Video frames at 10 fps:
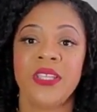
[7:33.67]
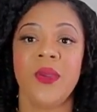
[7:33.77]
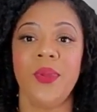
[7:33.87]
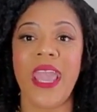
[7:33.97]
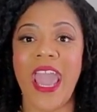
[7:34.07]

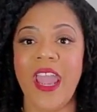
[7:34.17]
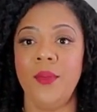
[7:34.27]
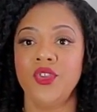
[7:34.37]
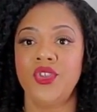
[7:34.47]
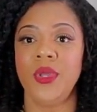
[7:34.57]
to be
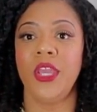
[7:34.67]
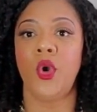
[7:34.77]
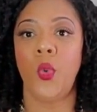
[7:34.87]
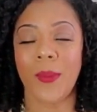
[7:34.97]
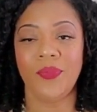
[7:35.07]
able to
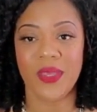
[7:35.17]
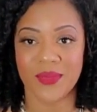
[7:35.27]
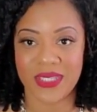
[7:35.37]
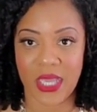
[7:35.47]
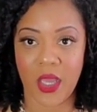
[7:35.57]
equip
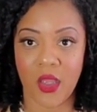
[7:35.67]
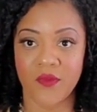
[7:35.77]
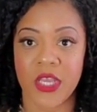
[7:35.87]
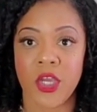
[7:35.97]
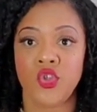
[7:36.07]

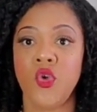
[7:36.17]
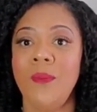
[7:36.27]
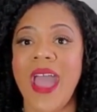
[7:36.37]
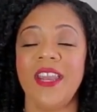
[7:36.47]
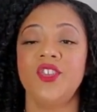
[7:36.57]
themselves to
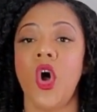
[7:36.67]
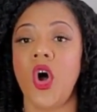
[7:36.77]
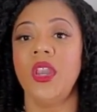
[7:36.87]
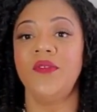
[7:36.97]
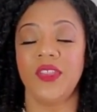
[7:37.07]
manage
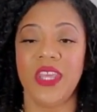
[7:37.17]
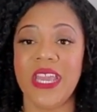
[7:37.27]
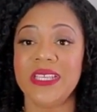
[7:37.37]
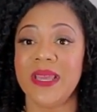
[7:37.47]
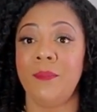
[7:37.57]
all of the
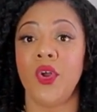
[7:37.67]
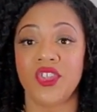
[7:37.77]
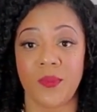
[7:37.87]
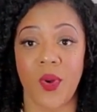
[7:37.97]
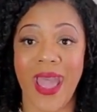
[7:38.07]
things in multiple